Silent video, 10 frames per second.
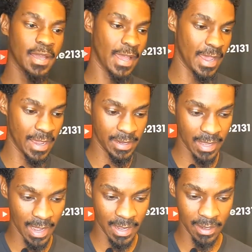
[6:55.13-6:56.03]

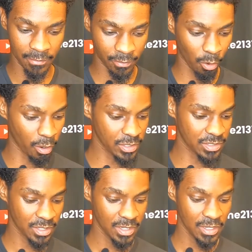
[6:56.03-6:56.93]
And of
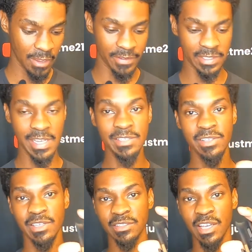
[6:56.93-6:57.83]
course, if it's
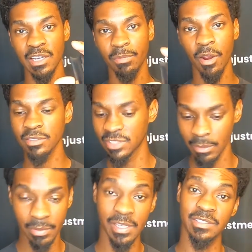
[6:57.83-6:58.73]
easy to take apart,
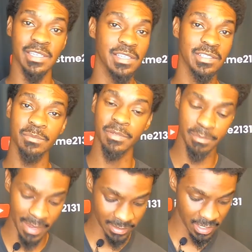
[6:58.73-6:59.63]
typically it's easy to
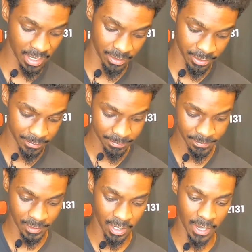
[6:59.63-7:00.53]
put back together.
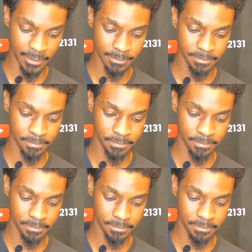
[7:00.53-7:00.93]
Okay.